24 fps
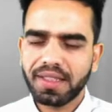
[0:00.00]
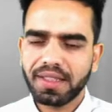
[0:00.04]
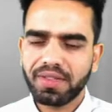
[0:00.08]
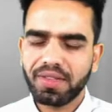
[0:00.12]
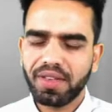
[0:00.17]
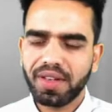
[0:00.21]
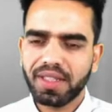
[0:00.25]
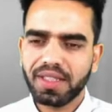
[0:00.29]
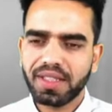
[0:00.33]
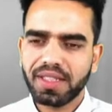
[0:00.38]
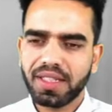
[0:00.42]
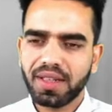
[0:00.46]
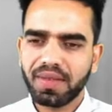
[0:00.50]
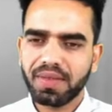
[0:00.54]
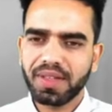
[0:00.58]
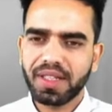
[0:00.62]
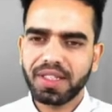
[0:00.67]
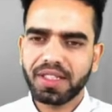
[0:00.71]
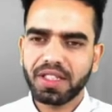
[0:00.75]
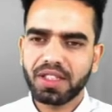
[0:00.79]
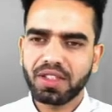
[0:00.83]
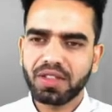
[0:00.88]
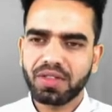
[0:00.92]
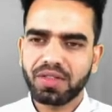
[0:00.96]
function of
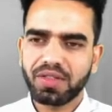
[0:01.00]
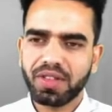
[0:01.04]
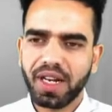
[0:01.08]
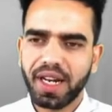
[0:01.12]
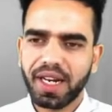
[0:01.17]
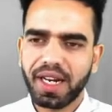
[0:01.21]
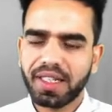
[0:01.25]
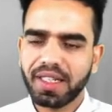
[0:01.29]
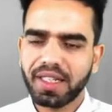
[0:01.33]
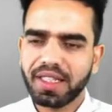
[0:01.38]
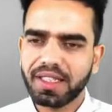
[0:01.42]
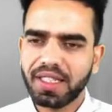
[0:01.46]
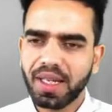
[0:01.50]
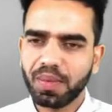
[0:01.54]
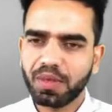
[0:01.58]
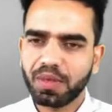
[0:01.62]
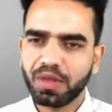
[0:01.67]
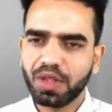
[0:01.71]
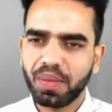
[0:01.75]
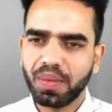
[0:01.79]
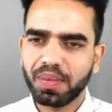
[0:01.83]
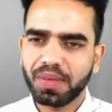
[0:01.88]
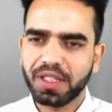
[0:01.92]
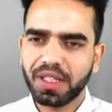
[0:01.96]
digestive tract is
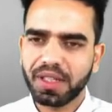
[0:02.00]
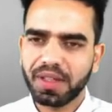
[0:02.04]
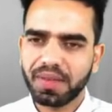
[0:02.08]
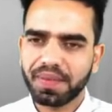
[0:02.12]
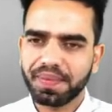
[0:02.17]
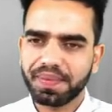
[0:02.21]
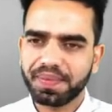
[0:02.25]
absorption.